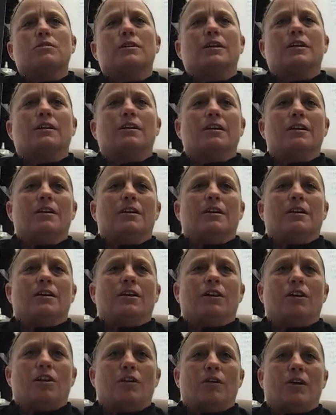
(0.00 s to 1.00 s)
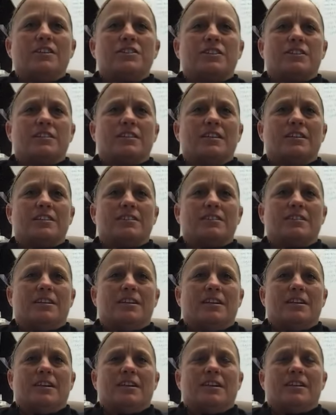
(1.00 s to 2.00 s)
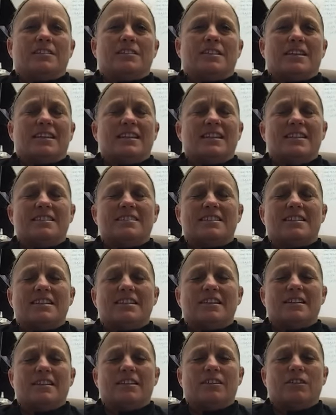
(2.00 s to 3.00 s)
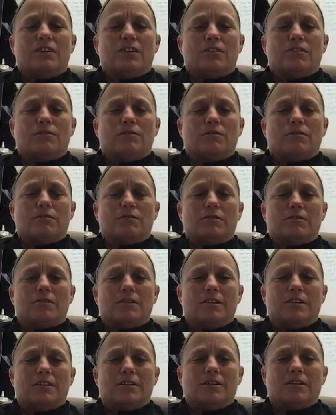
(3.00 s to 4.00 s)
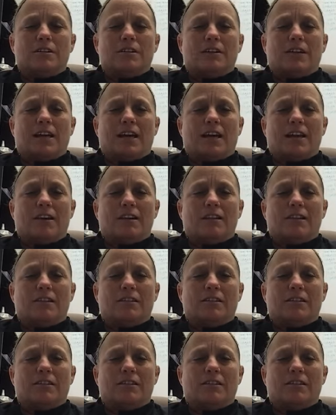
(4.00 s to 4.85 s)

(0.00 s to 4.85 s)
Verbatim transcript: And, you know, it's just, it's an easy, you know, kind of